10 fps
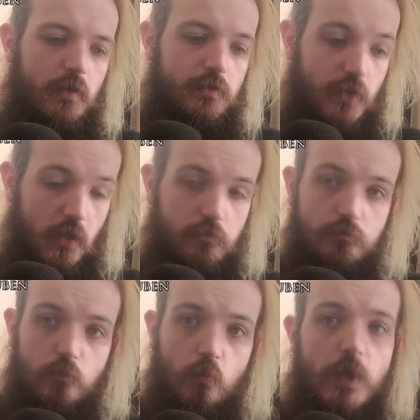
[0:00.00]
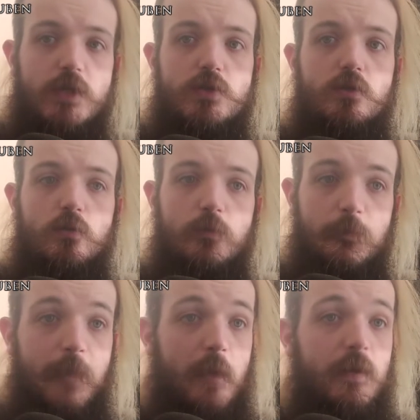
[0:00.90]
tone, which
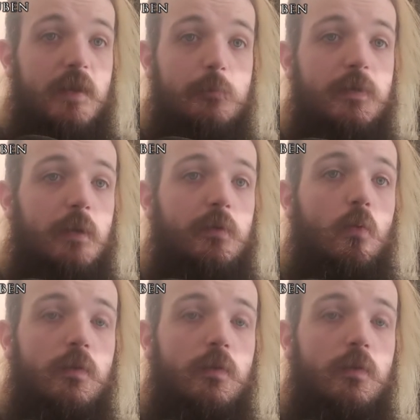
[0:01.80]
they would end up becoming